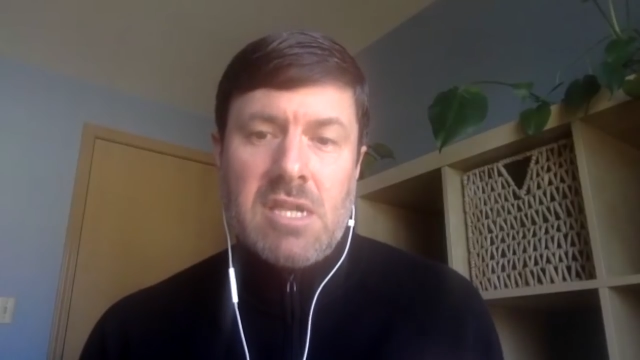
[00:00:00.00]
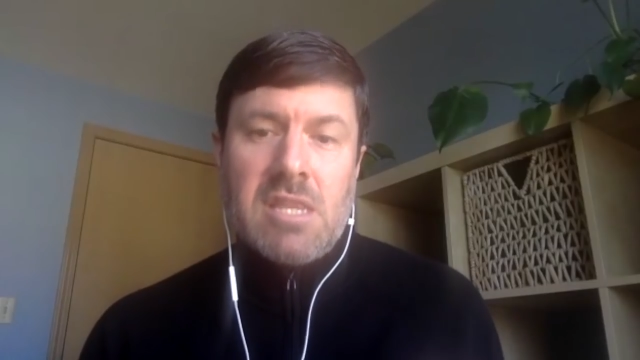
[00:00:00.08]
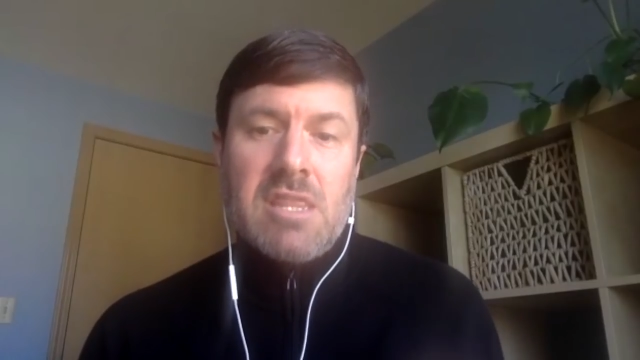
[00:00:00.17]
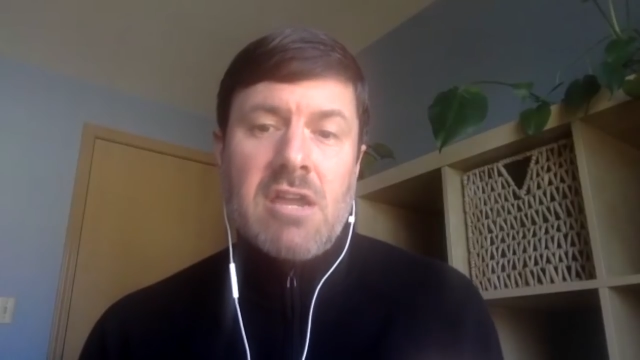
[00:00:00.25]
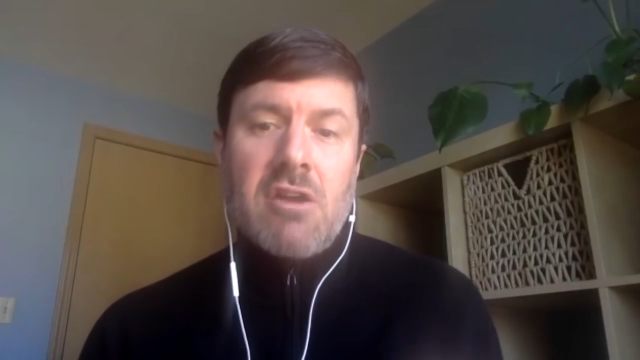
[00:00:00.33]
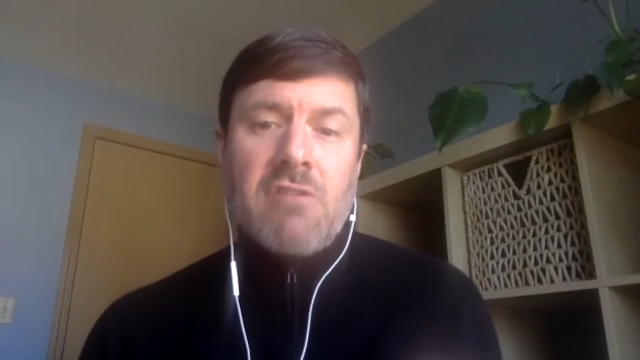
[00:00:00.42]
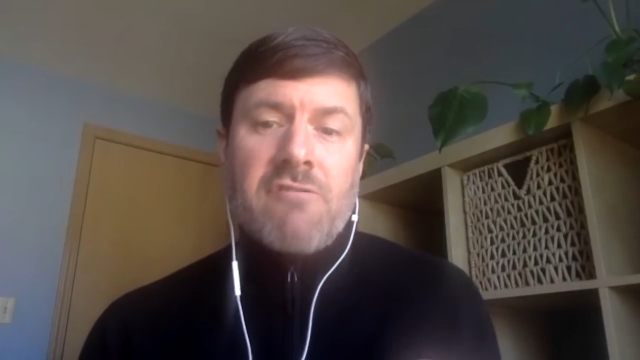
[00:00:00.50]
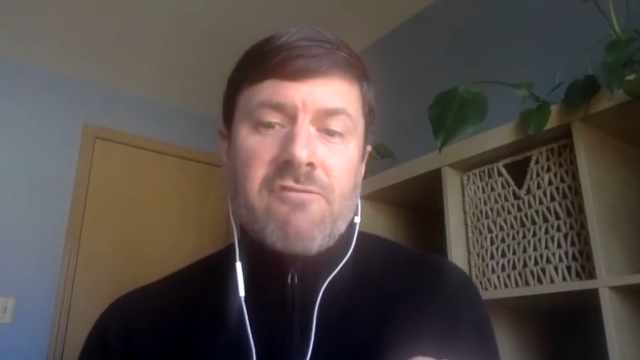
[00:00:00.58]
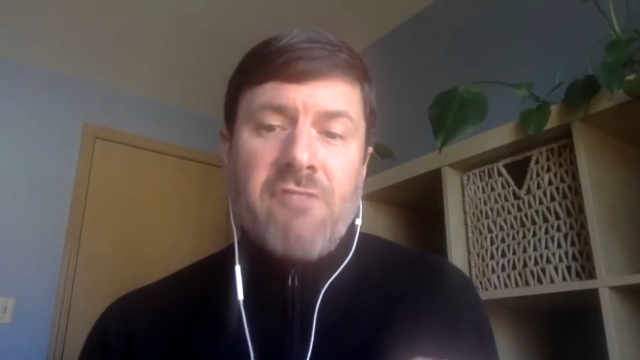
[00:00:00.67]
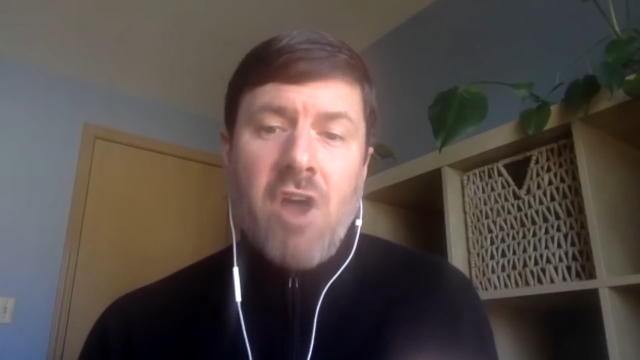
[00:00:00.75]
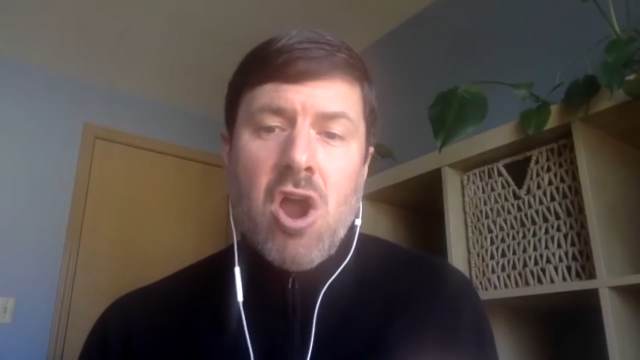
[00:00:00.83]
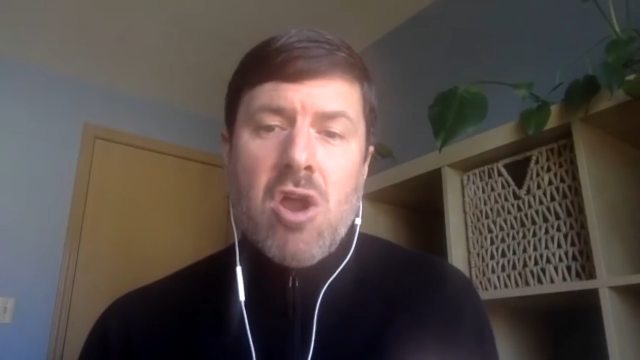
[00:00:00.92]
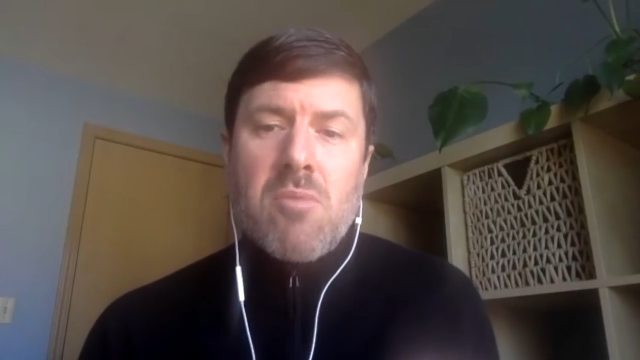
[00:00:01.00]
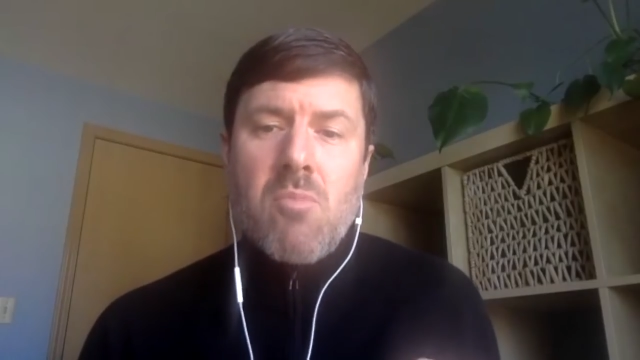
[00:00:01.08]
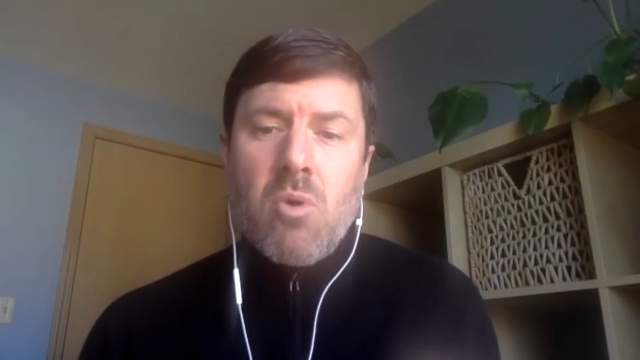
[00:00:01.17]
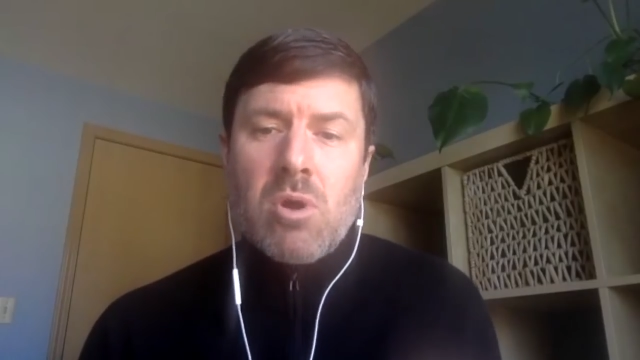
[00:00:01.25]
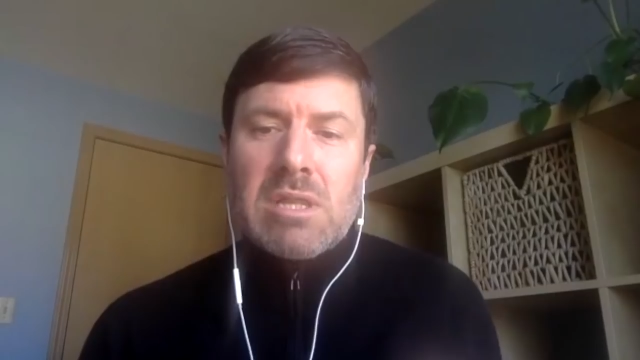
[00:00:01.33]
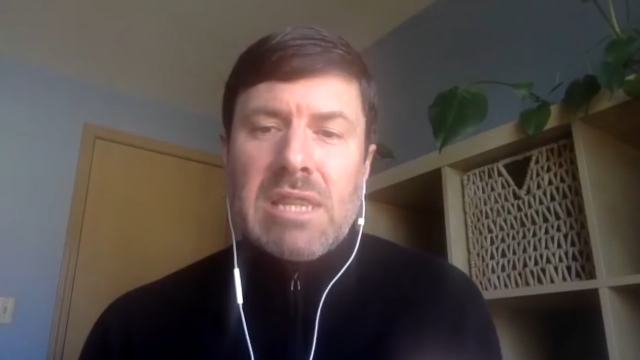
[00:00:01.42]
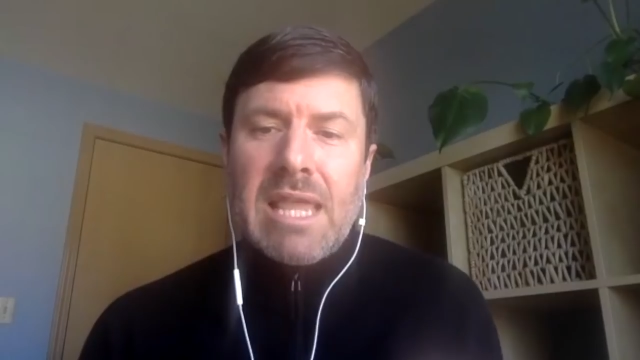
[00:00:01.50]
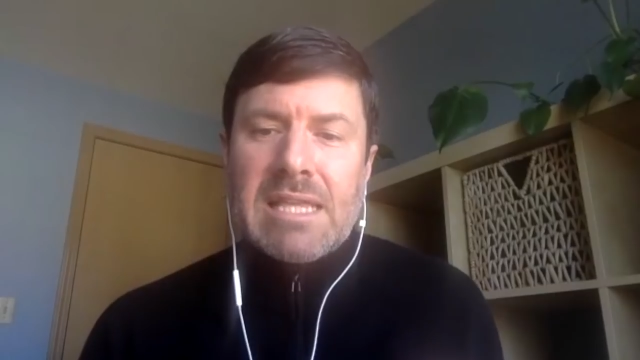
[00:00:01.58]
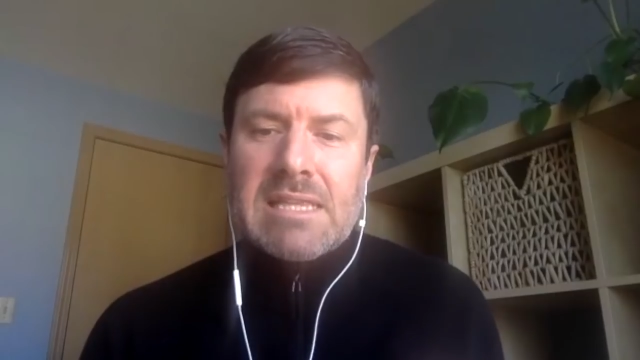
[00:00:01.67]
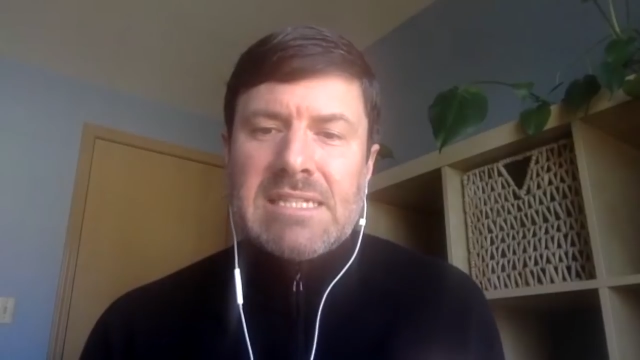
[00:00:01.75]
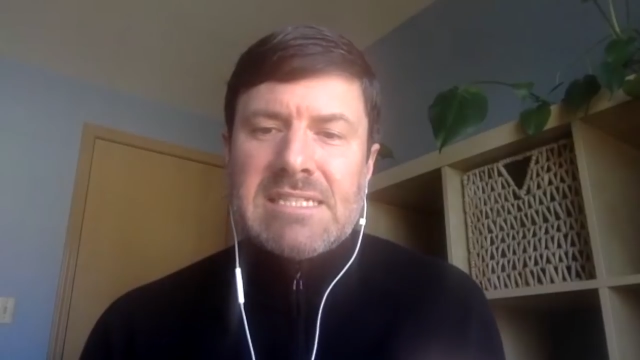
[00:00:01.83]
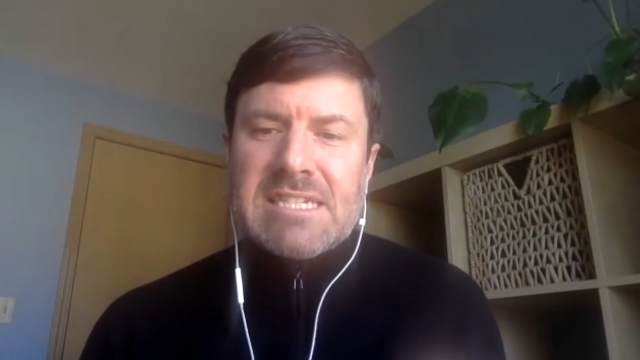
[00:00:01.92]
they are far more
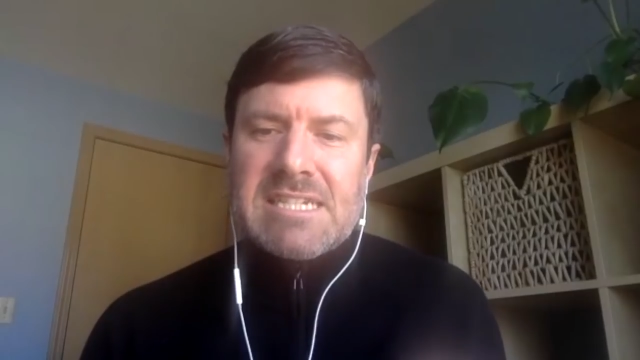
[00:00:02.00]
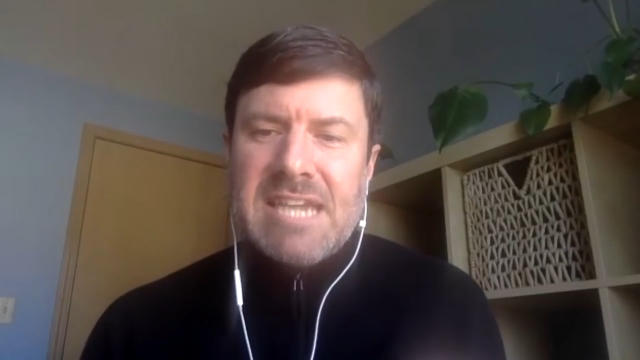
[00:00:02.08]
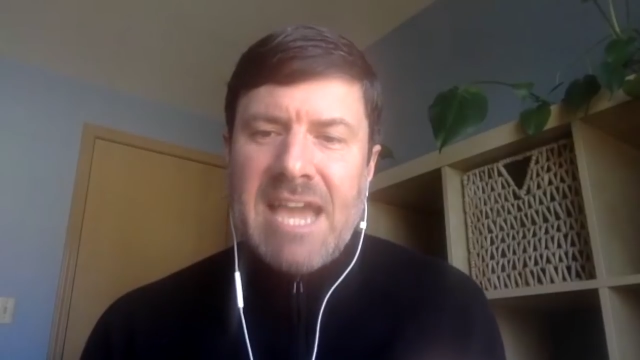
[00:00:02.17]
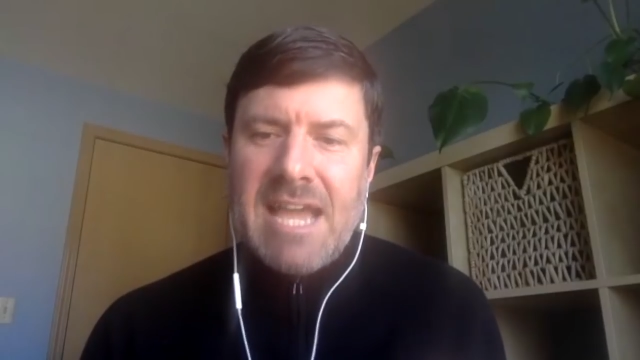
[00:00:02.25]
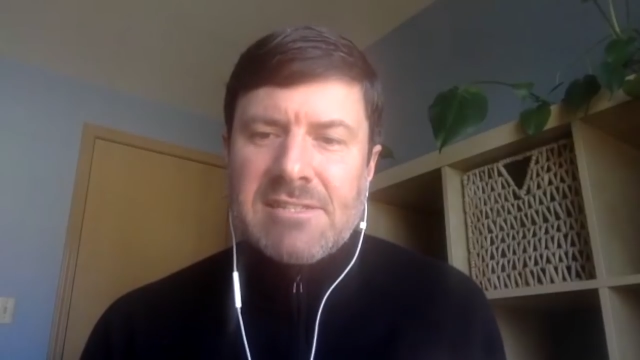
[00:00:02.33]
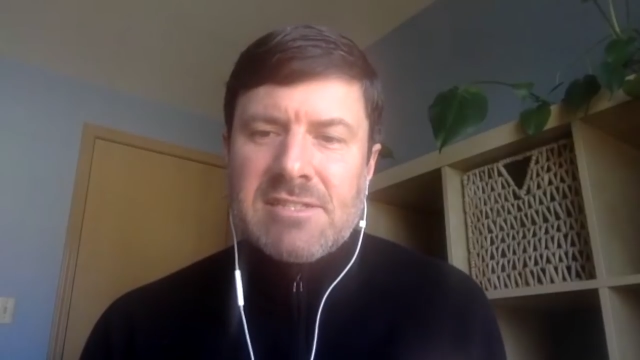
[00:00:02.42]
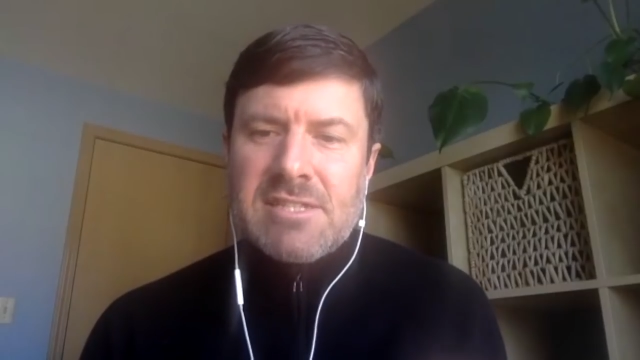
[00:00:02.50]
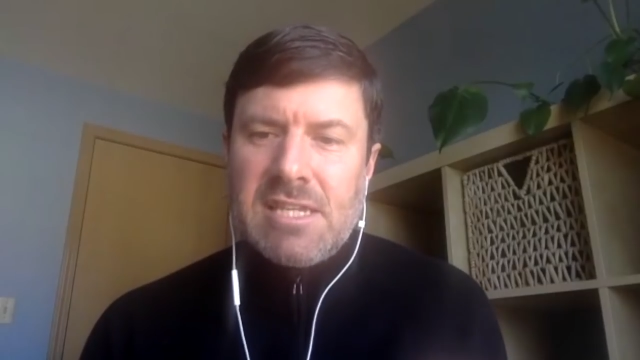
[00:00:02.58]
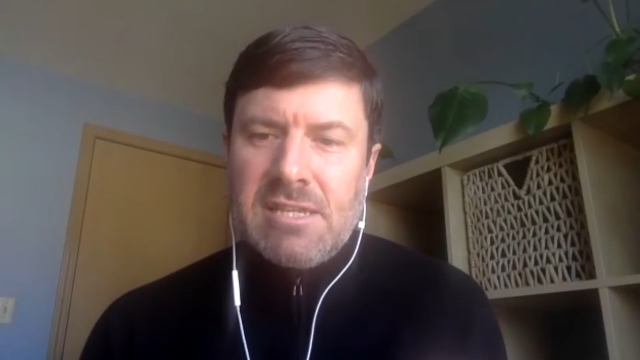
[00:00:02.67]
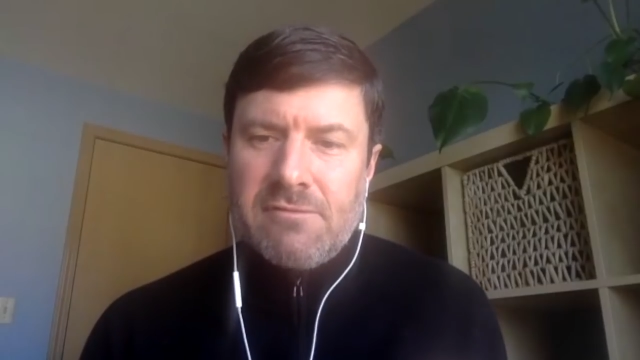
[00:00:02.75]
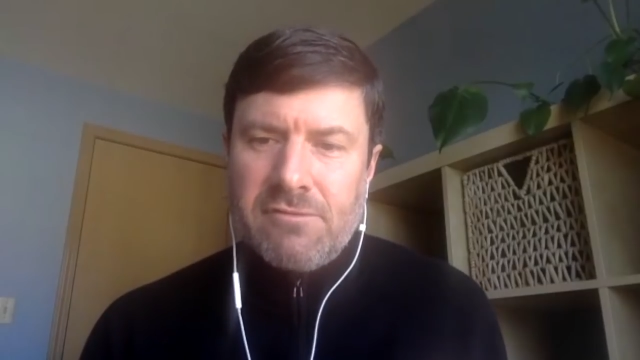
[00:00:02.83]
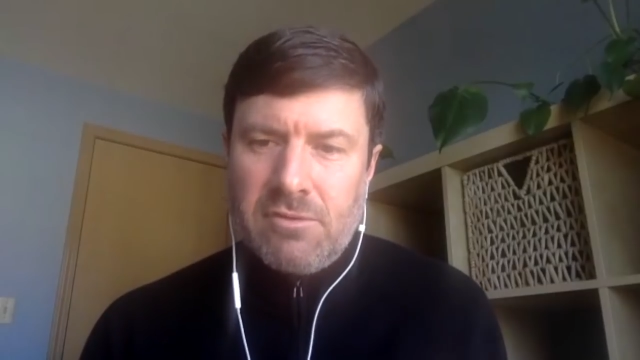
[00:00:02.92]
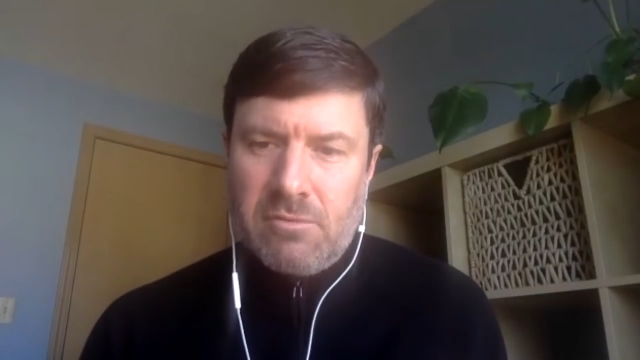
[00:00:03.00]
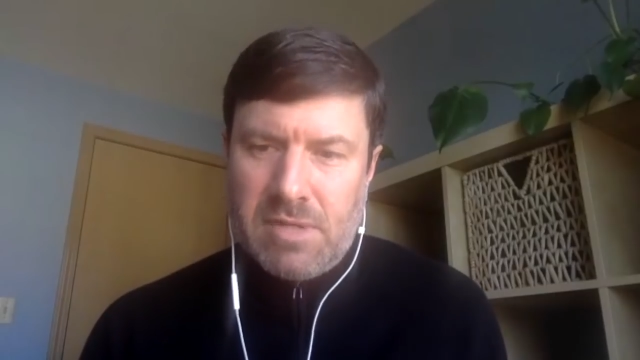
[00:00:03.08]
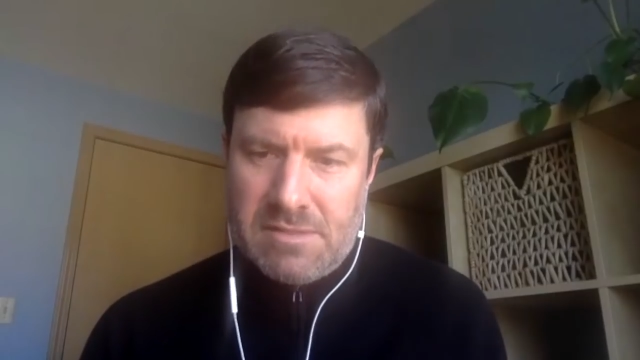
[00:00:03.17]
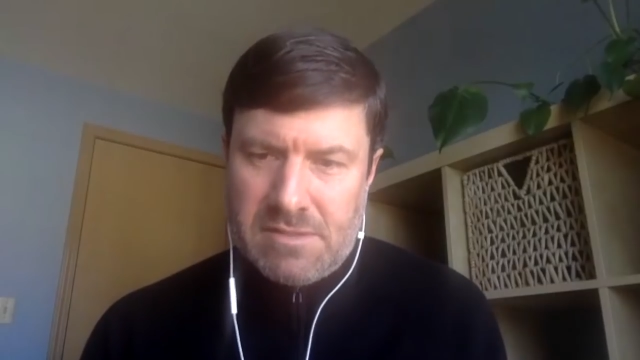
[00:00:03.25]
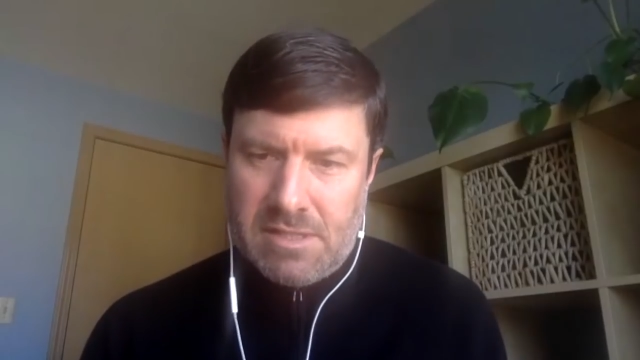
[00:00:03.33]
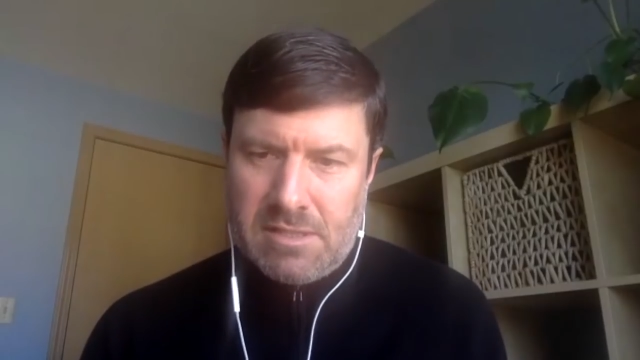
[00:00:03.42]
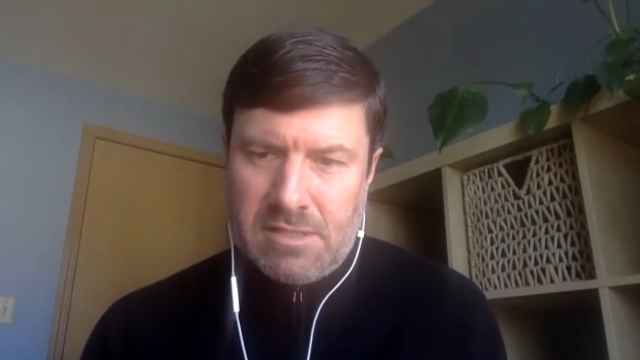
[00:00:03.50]
likely to catch influenza.